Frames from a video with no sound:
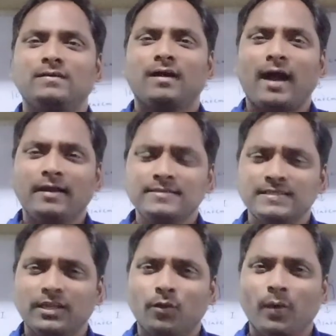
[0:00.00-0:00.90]
answer
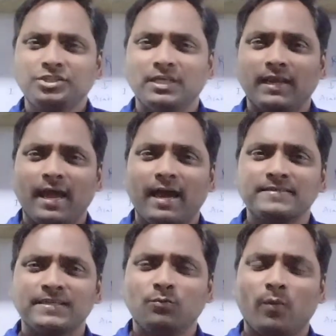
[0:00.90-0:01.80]
the question
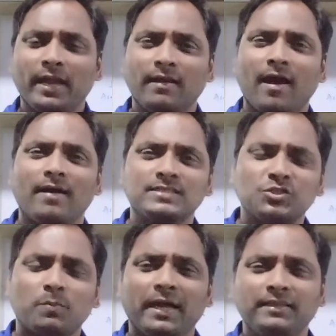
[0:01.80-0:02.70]
as and when
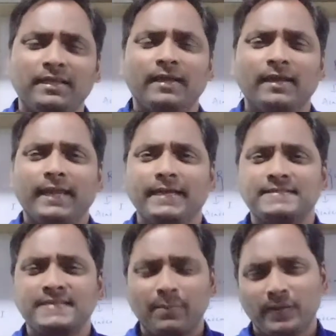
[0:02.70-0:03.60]
asked by the
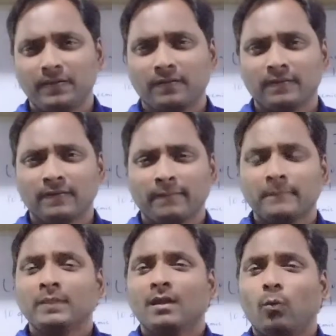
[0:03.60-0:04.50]
examiner.
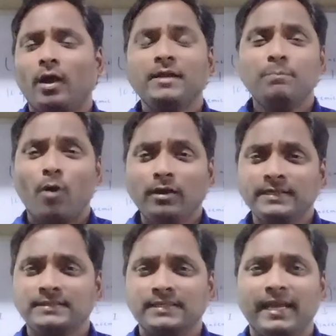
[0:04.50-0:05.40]
What
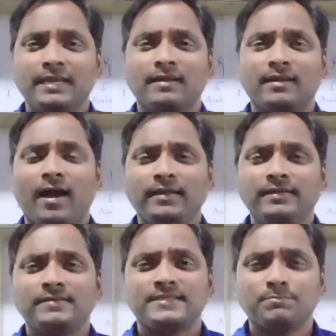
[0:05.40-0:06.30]
important in
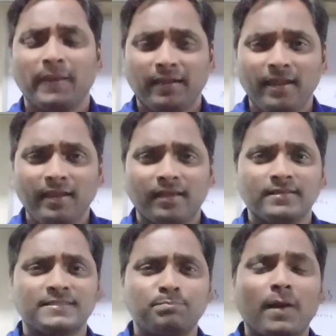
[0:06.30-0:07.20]
IELTS speaking
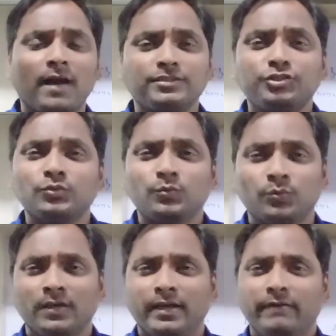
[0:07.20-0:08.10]
is part 2,
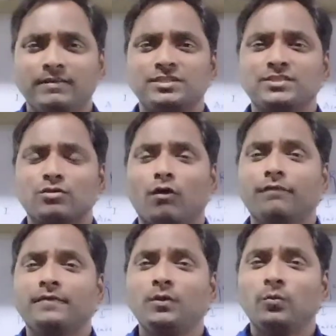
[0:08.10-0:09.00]
which is
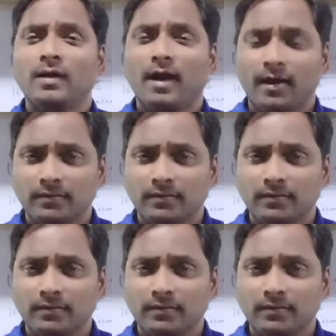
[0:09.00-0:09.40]
of cue card.